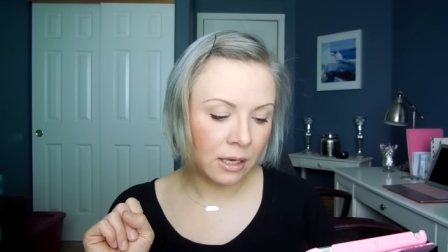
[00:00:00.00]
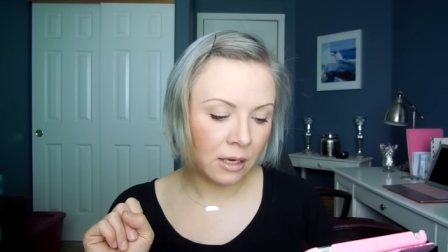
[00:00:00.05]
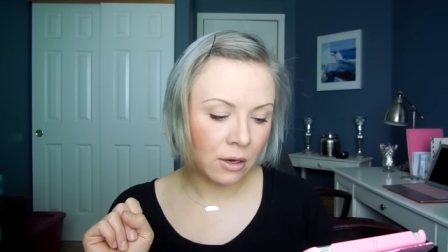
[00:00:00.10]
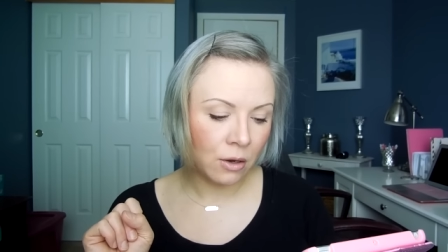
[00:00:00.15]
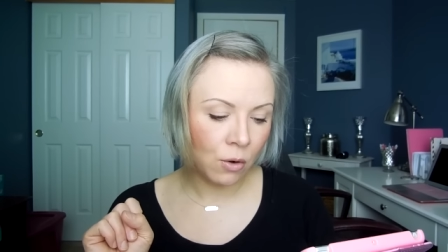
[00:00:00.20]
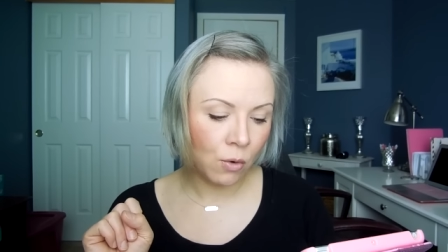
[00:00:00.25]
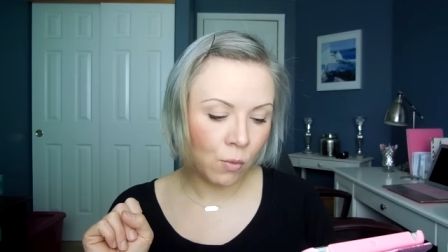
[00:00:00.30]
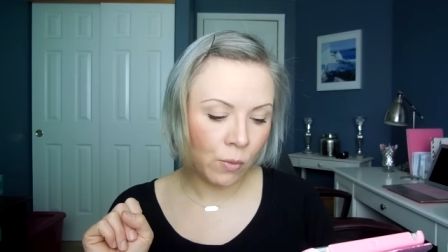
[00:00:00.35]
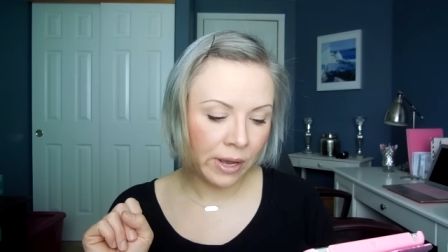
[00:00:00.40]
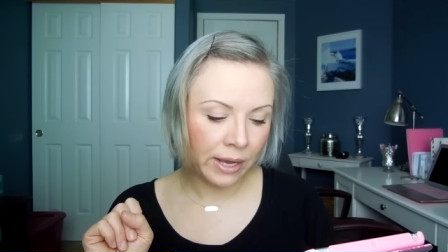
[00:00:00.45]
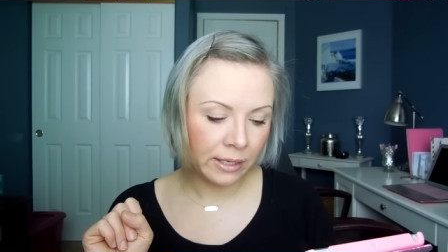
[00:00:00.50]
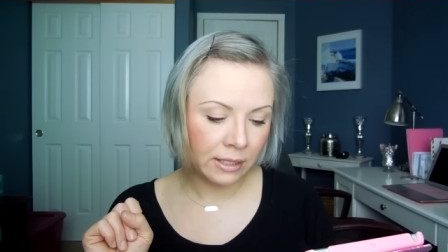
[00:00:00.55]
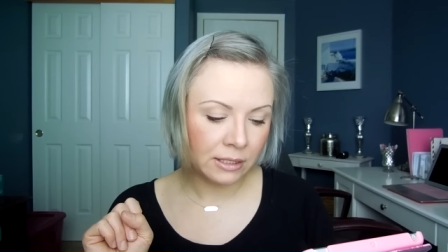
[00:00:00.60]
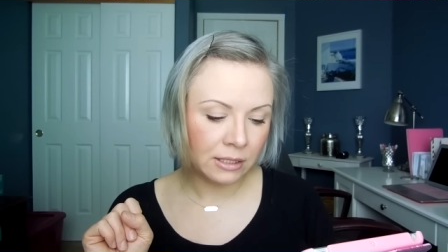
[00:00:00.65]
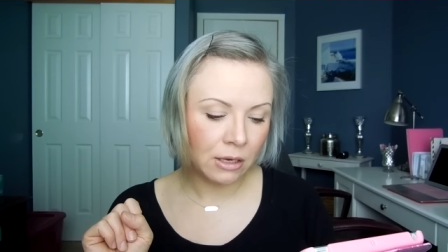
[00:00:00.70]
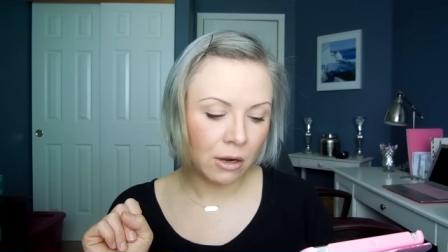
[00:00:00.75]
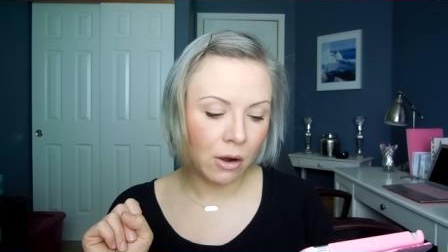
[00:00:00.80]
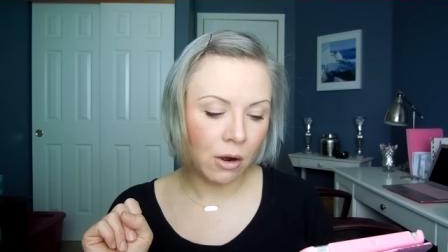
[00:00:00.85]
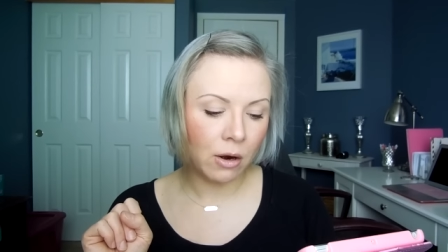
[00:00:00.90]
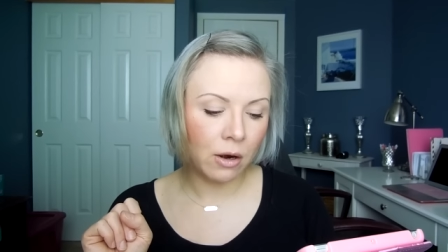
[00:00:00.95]
eco
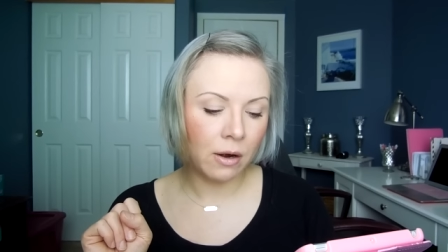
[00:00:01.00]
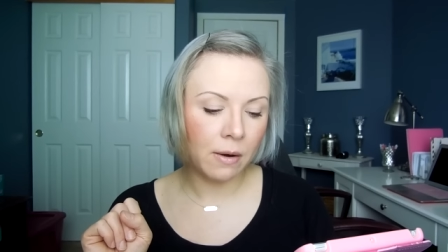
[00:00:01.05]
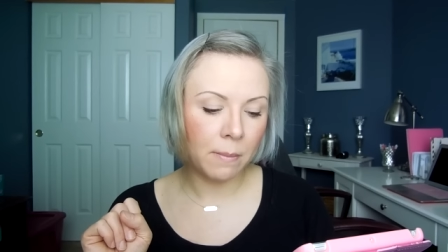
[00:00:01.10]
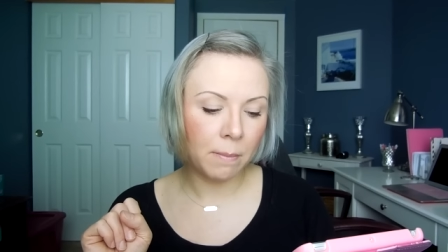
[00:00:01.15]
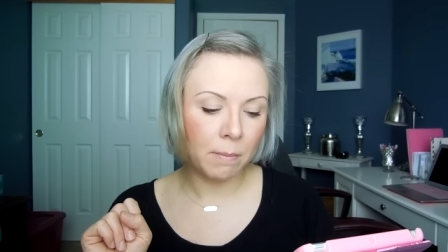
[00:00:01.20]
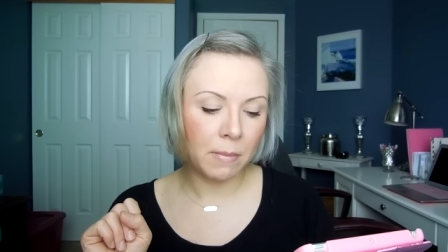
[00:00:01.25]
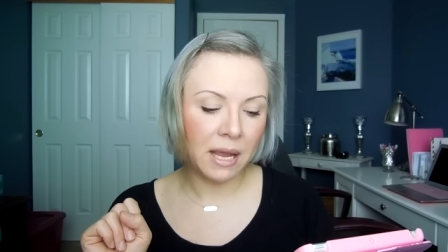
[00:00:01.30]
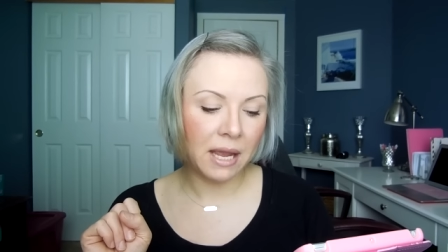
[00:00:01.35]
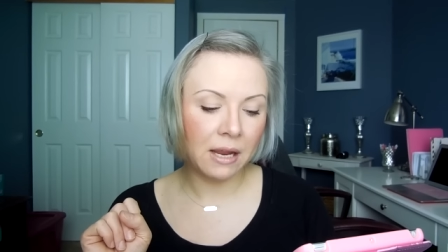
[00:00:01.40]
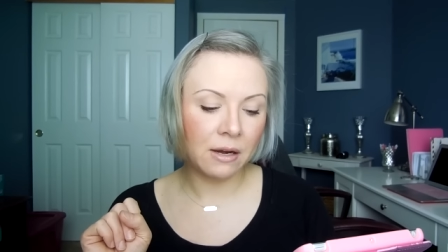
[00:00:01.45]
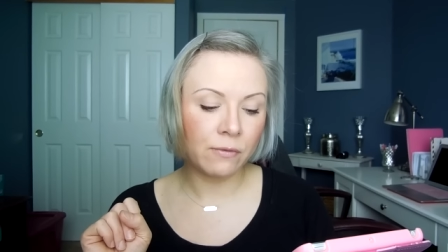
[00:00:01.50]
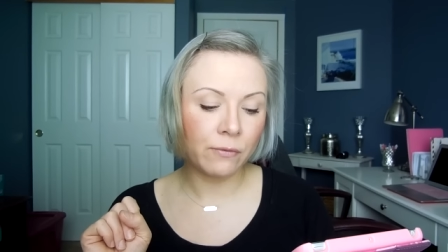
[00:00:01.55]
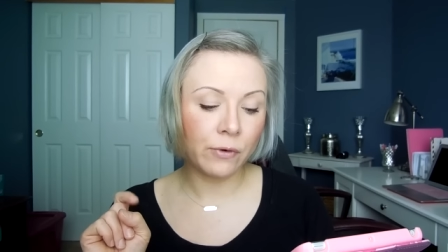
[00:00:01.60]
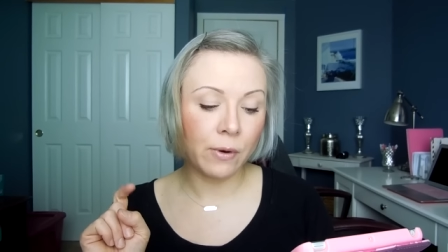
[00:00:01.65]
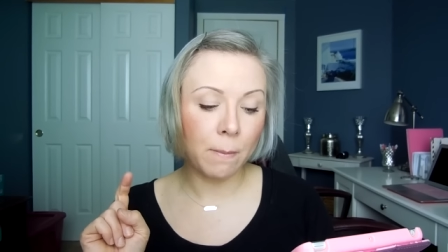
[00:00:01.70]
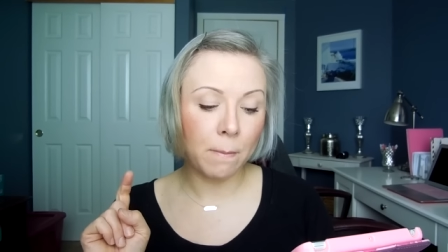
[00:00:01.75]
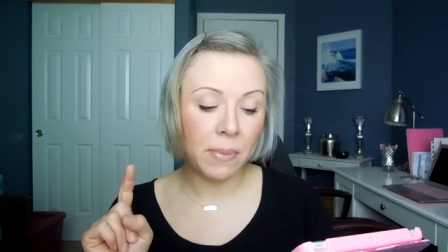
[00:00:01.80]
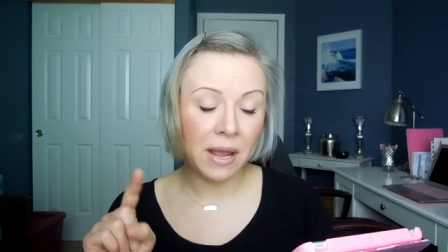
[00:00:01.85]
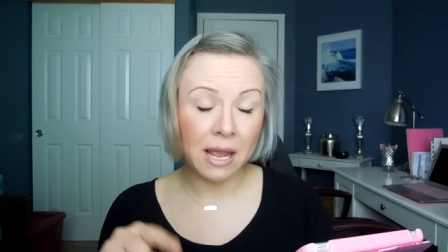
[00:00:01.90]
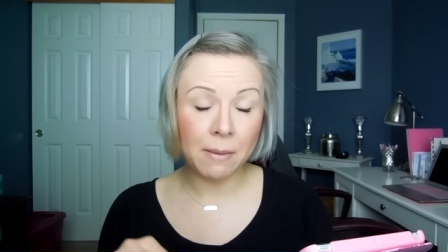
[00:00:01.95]
wicks are made
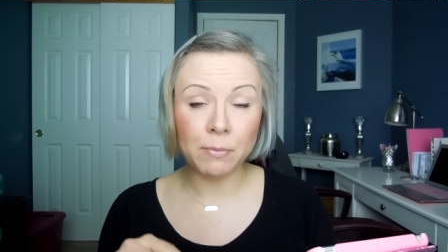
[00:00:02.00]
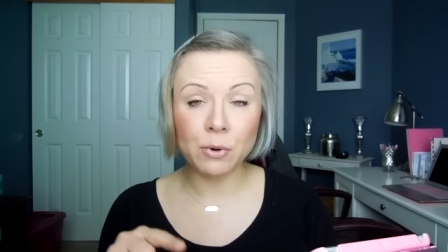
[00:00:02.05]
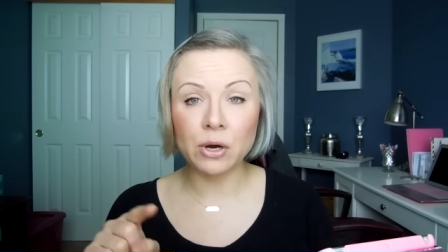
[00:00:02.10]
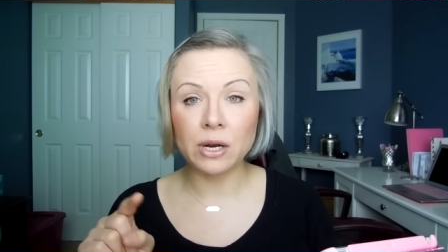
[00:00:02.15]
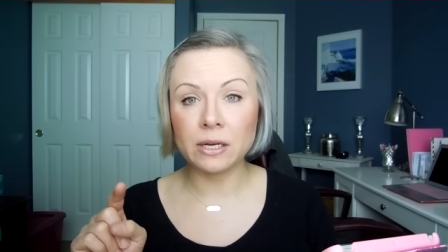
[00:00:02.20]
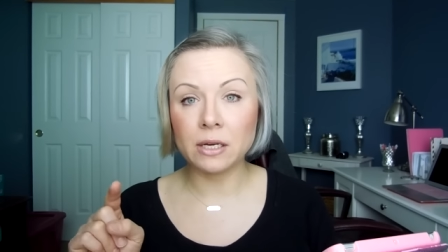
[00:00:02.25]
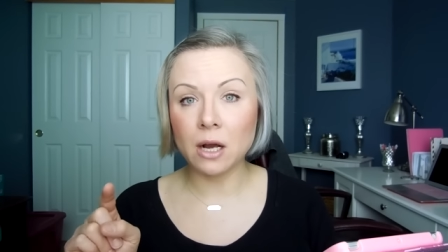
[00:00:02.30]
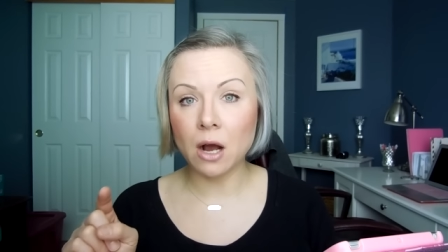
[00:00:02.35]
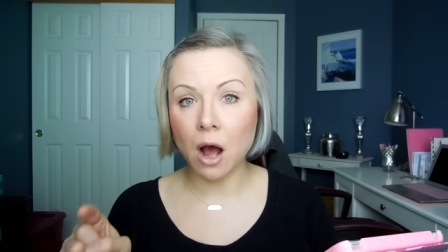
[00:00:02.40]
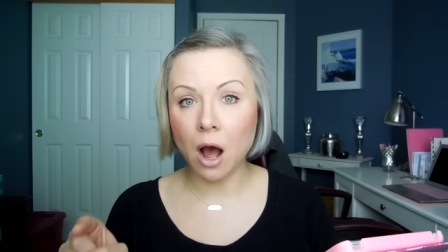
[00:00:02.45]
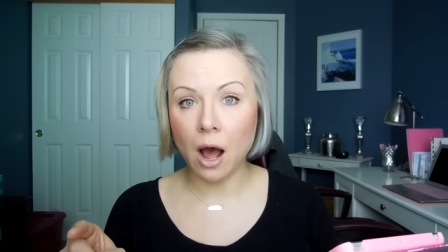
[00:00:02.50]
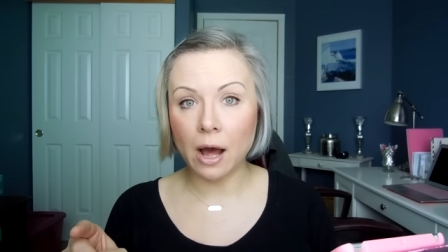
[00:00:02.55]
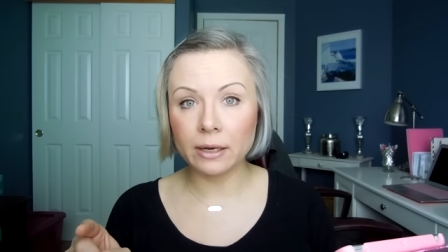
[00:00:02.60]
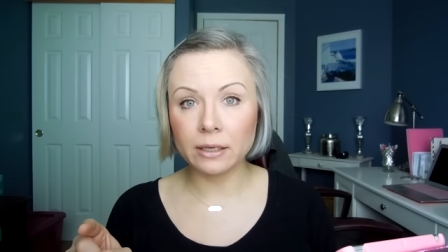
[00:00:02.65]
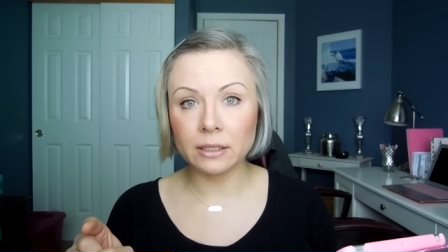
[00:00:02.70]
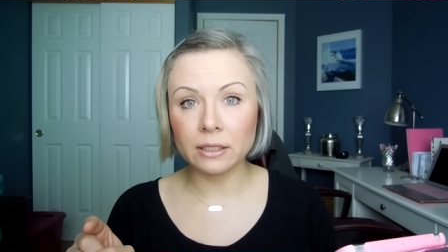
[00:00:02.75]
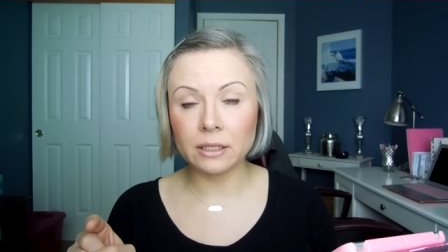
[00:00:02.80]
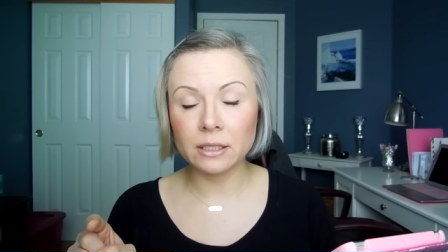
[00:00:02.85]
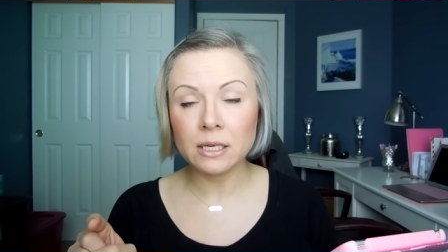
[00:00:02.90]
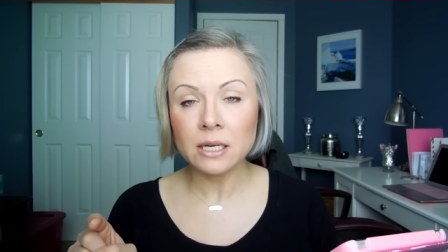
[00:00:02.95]
from paper and
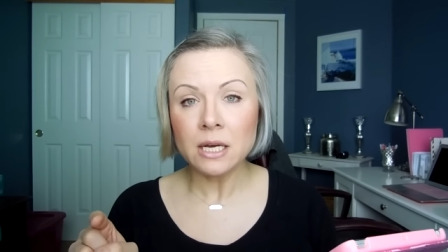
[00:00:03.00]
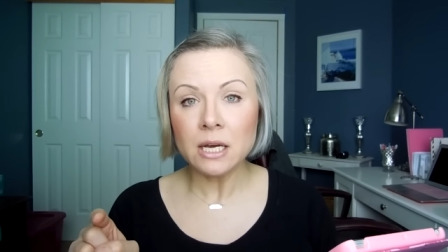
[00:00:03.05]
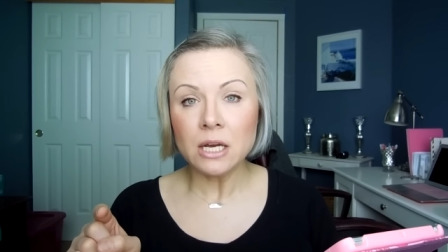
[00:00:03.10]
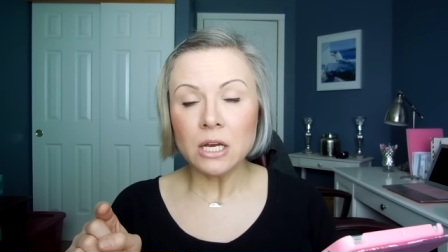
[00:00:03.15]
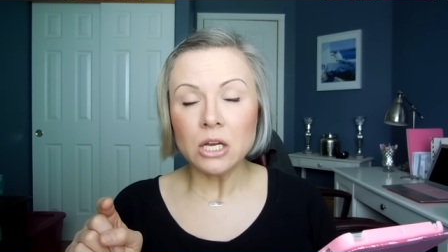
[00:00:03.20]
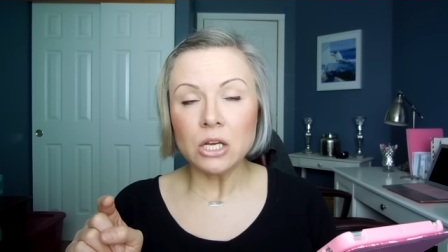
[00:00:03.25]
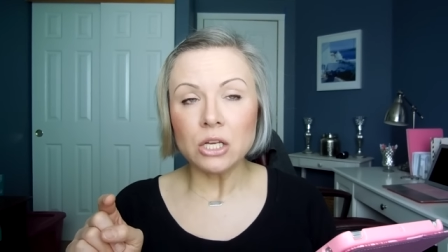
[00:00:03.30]
cotton,